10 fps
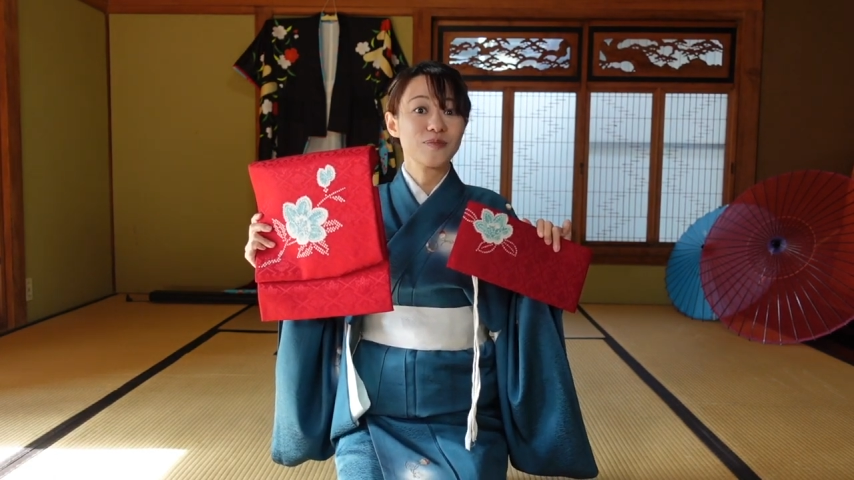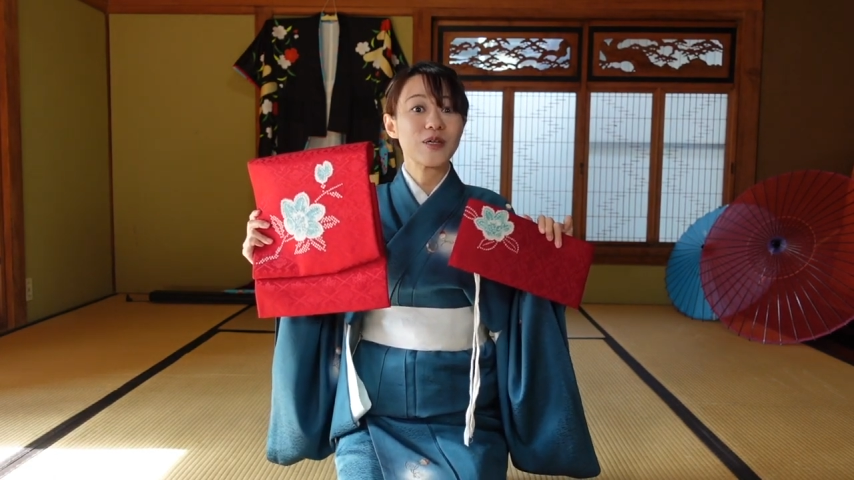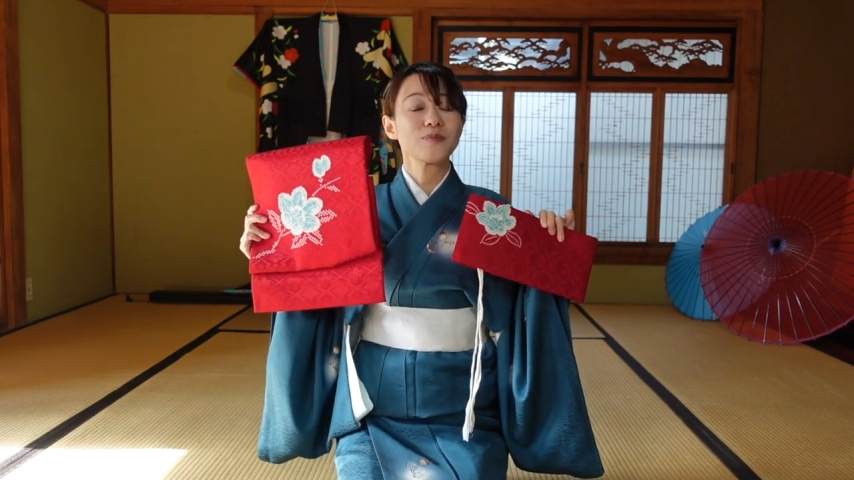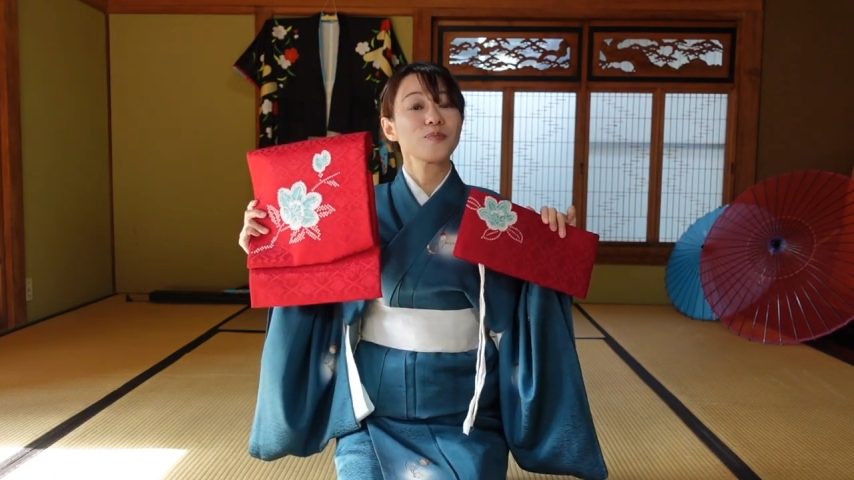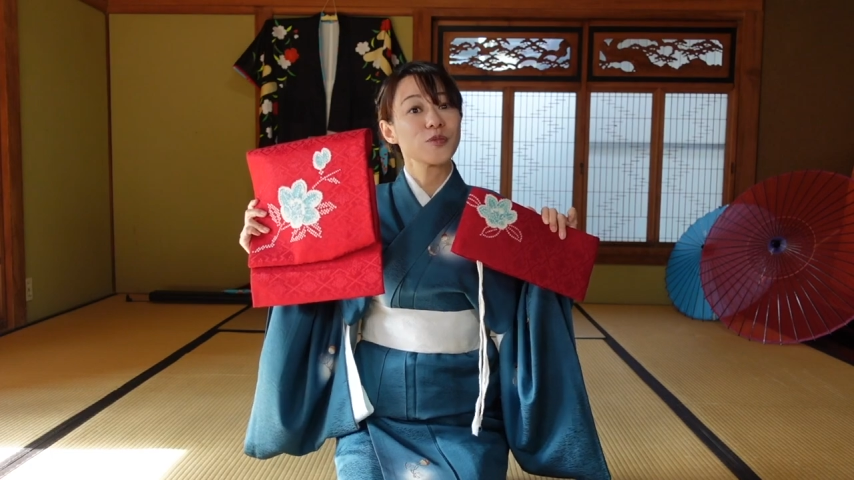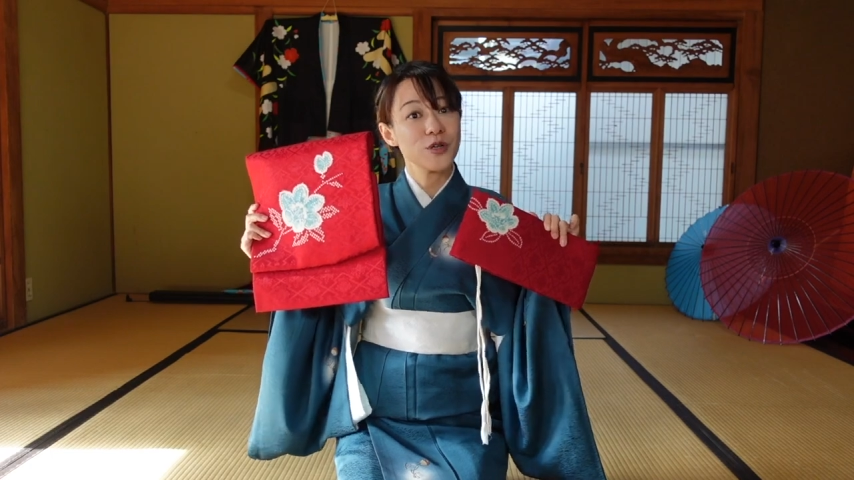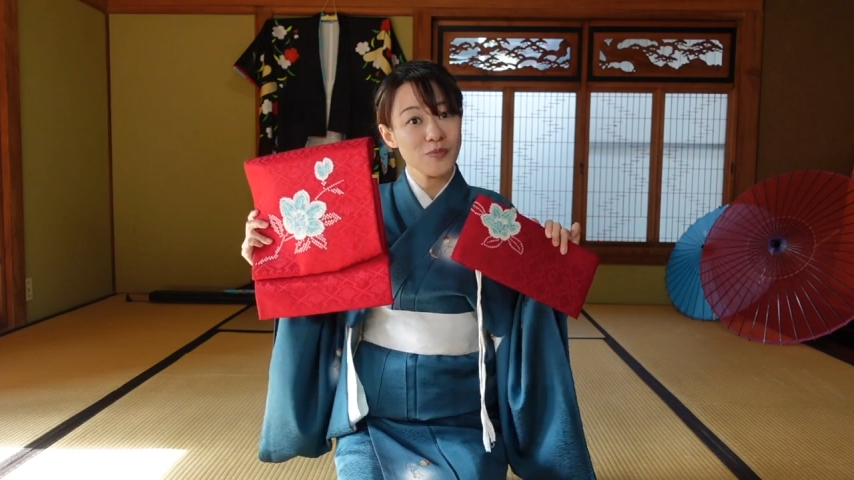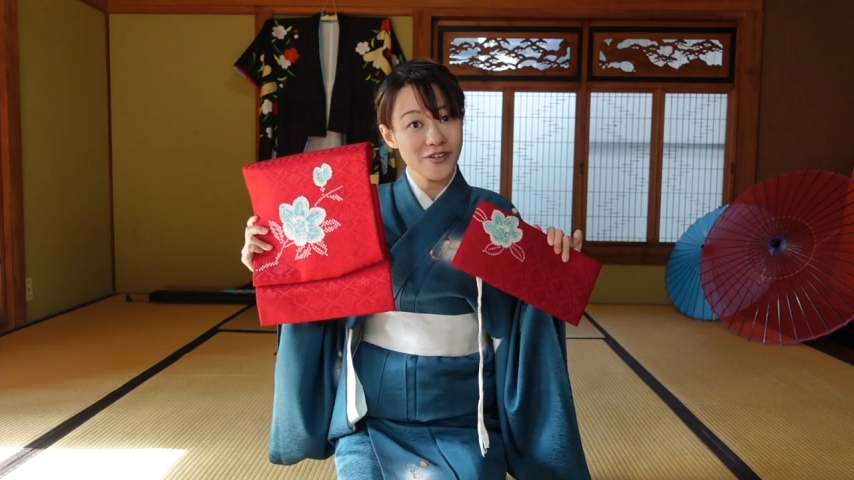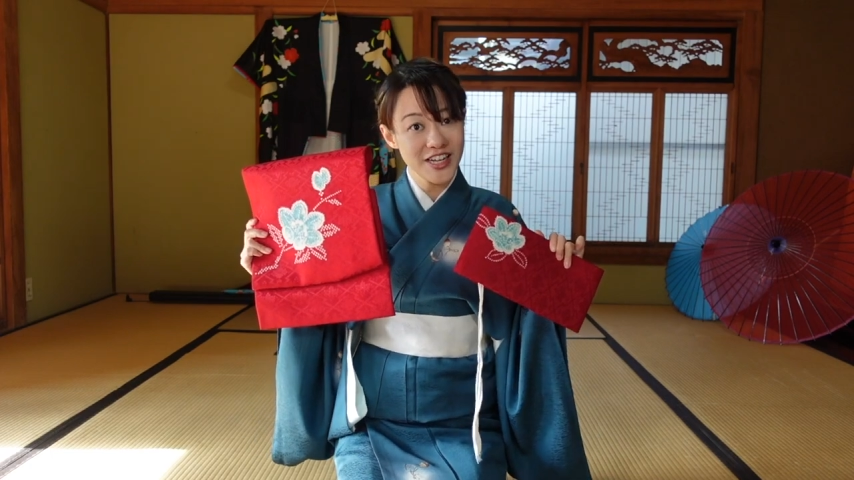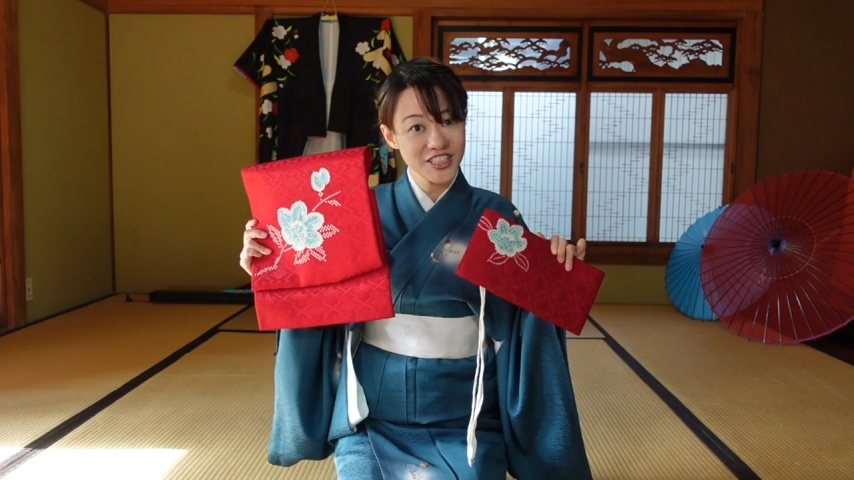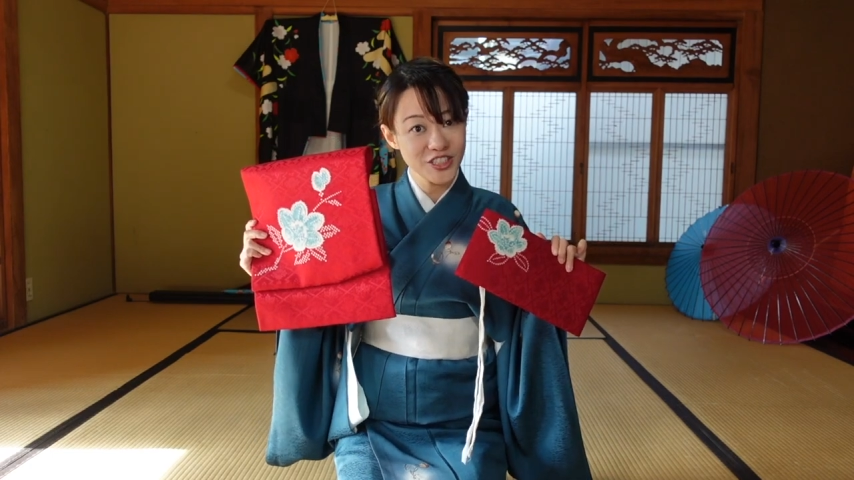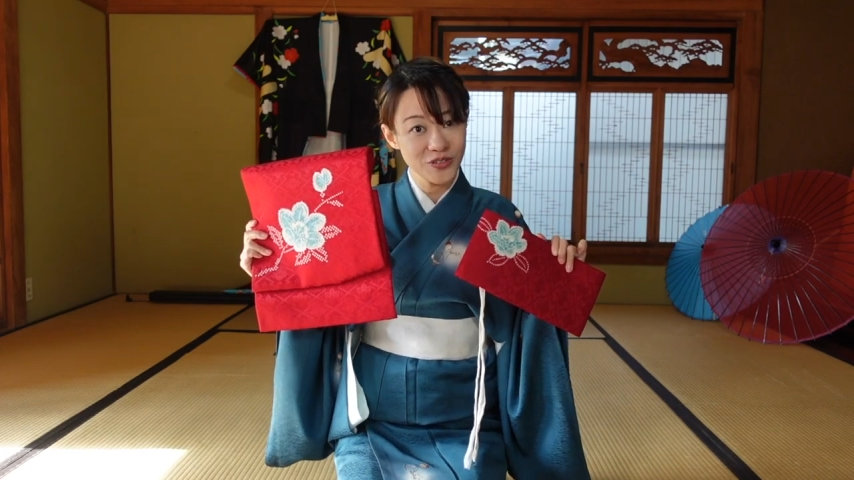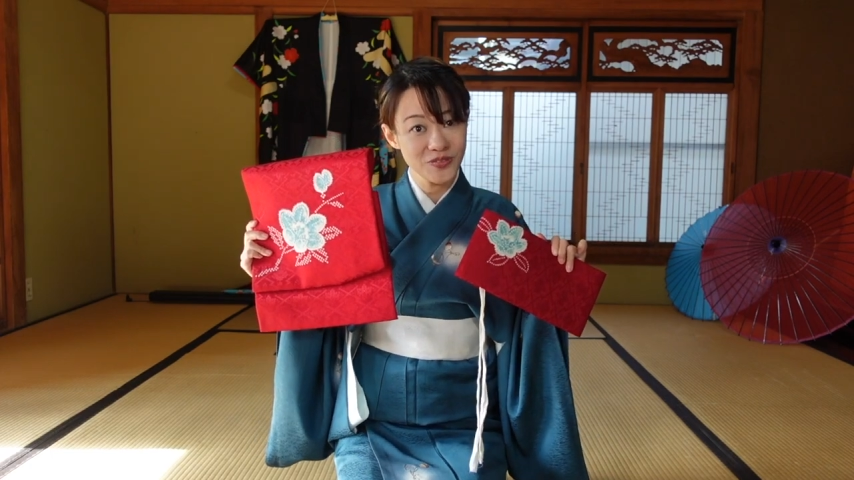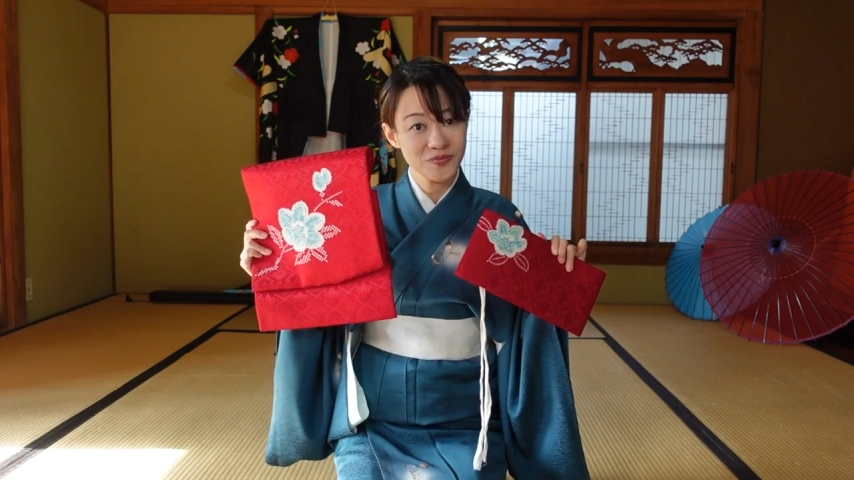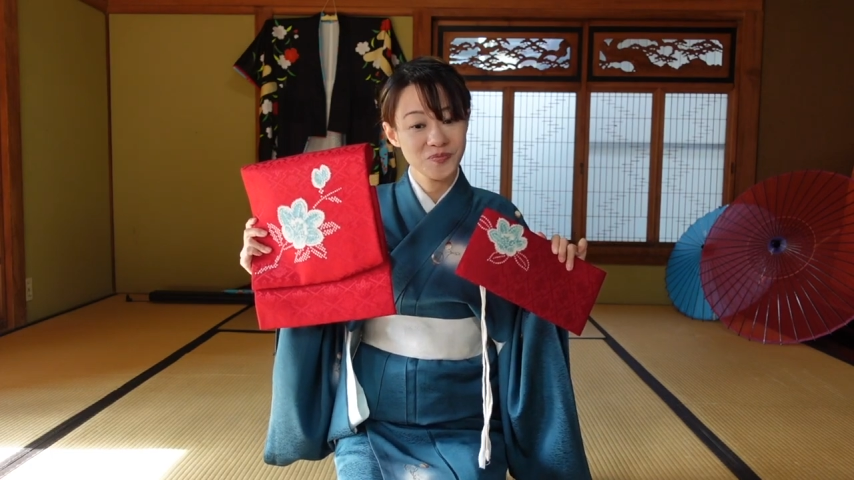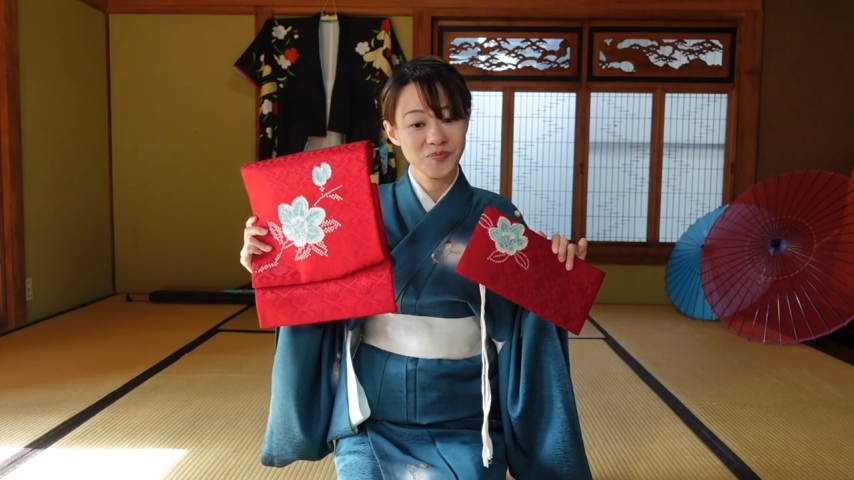bit preparation.